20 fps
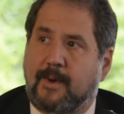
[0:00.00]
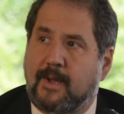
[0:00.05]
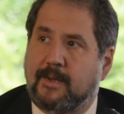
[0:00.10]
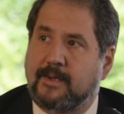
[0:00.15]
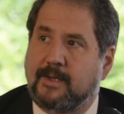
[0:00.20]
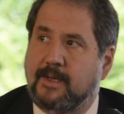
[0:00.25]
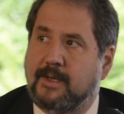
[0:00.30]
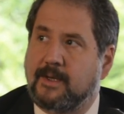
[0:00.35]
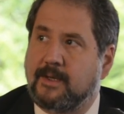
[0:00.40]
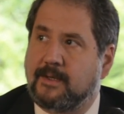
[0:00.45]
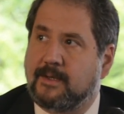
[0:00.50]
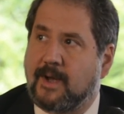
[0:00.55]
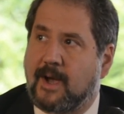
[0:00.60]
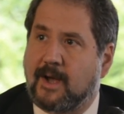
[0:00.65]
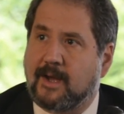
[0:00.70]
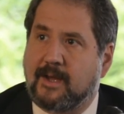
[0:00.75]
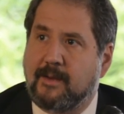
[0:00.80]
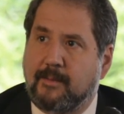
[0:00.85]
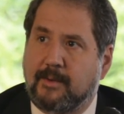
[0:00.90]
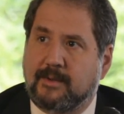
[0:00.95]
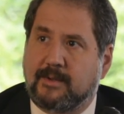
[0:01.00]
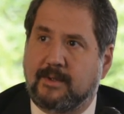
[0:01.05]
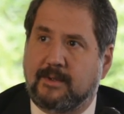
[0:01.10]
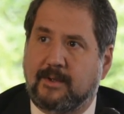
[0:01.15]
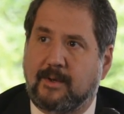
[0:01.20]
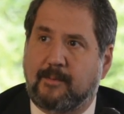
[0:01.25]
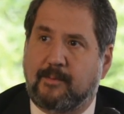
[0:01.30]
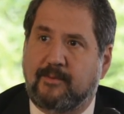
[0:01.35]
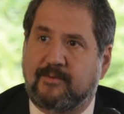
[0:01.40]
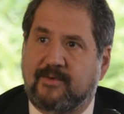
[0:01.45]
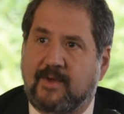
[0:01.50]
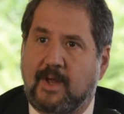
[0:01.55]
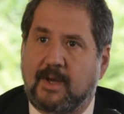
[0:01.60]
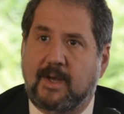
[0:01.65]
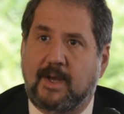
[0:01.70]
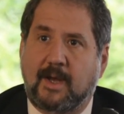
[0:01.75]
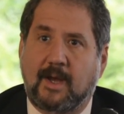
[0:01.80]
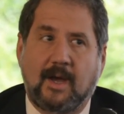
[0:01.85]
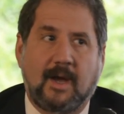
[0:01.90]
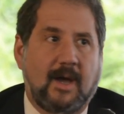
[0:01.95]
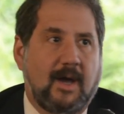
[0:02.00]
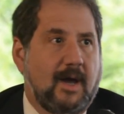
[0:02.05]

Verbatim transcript: on the document that they're presenting,